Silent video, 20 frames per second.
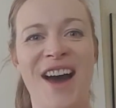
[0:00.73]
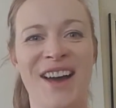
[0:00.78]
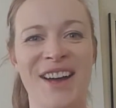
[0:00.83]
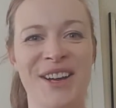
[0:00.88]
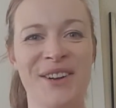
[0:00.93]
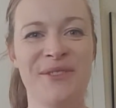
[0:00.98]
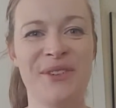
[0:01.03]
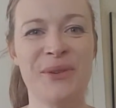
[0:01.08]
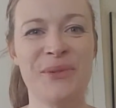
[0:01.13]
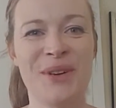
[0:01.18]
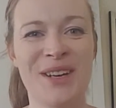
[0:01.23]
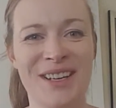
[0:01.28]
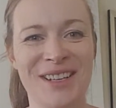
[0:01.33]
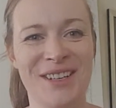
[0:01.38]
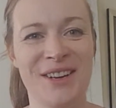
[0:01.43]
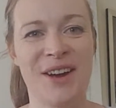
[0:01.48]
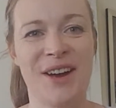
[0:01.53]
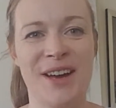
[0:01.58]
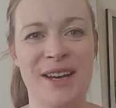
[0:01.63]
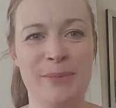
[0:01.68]
Hi
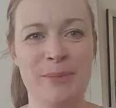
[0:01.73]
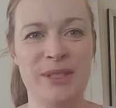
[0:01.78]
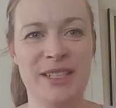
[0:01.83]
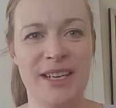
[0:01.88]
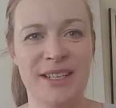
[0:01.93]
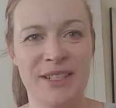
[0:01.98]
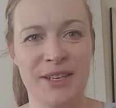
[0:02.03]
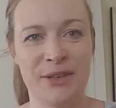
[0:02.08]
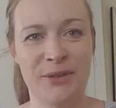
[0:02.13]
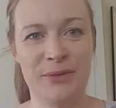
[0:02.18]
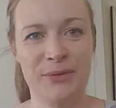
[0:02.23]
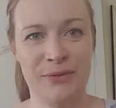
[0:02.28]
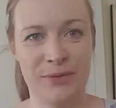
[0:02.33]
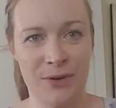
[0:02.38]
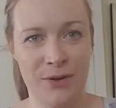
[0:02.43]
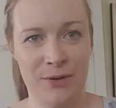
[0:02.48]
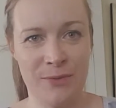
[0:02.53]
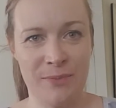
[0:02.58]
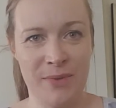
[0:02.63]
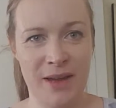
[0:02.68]
everyone, I'm Danielle
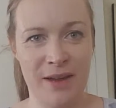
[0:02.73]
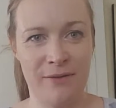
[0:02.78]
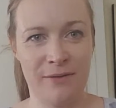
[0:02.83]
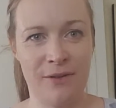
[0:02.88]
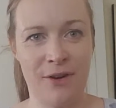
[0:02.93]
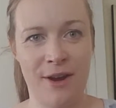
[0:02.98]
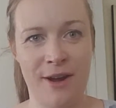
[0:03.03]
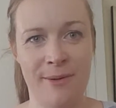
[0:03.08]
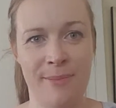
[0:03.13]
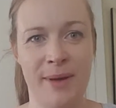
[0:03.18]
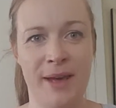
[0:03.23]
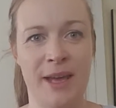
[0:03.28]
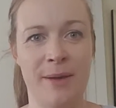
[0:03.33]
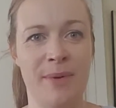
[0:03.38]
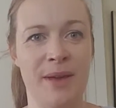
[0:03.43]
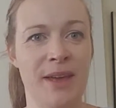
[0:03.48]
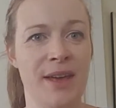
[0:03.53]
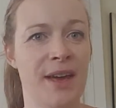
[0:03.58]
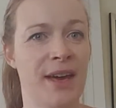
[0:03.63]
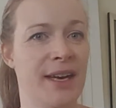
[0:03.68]
from
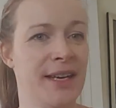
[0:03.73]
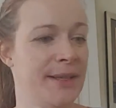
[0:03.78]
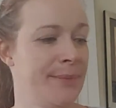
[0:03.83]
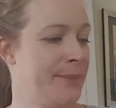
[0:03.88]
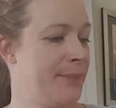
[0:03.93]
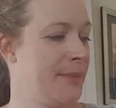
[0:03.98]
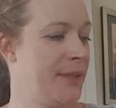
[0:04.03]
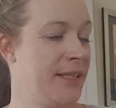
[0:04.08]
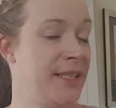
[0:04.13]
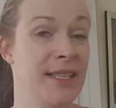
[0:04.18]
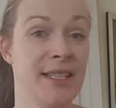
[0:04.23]
EnviroBaby.